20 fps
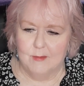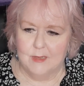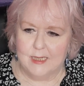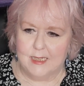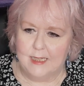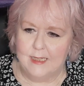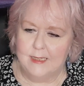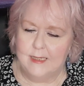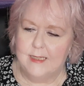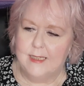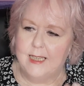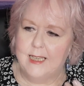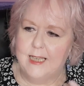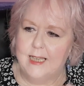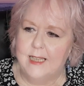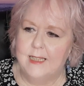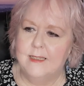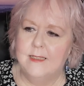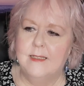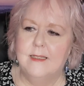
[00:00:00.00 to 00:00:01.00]

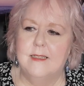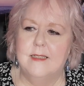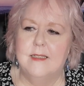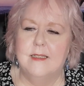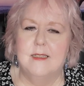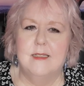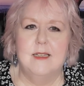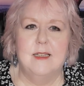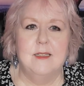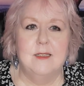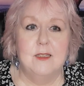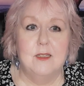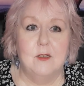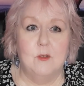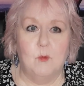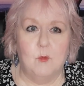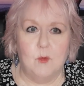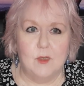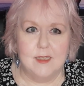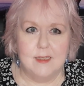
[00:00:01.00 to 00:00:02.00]
contained in their
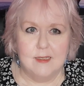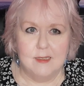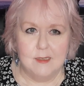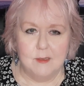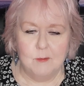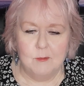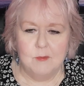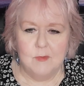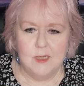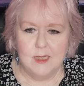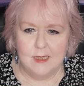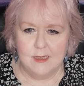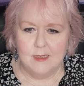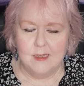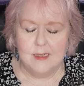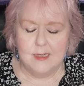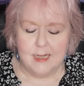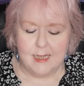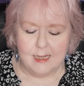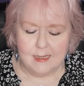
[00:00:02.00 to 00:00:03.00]
wisdom, in
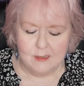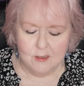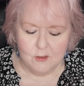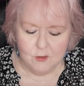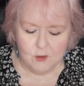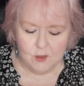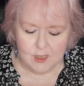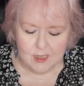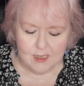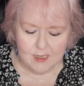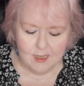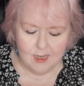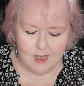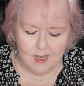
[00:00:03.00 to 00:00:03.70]
their energy,